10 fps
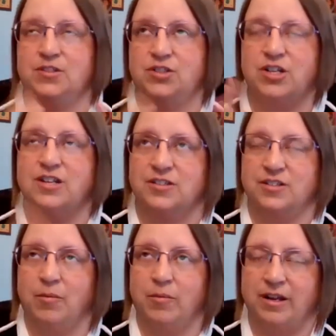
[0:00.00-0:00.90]
she is
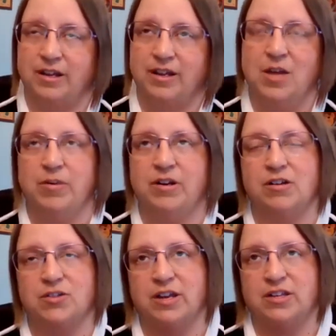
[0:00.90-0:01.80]
somebody, but it
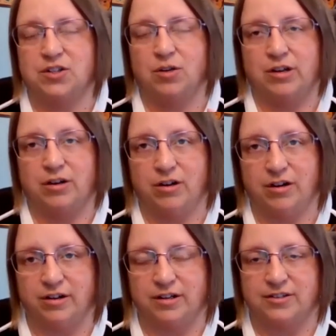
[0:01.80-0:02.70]
also has Tony
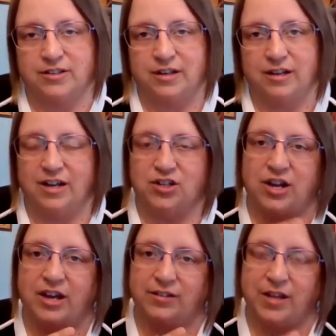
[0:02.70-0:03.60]
Curtis in it and
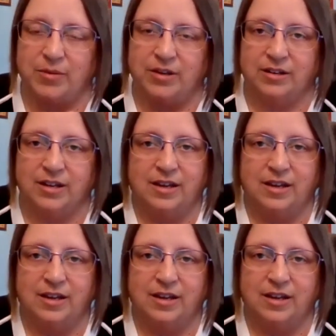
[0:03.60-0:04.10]
Jack Lemmon.